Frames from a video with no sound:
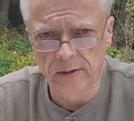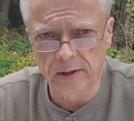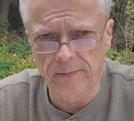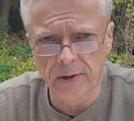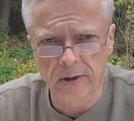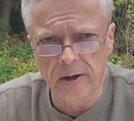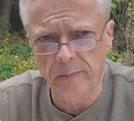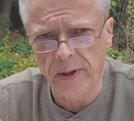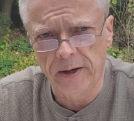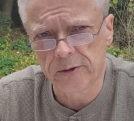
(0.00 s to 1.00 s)
different
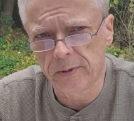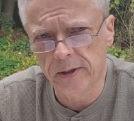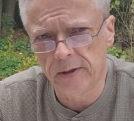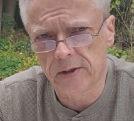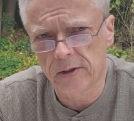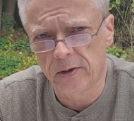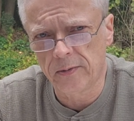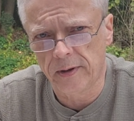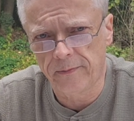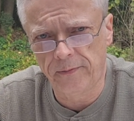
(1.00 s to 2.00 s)
compounds within the
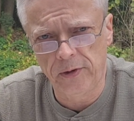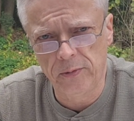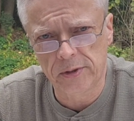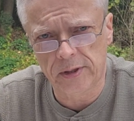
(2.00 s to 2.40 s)
stone that fuse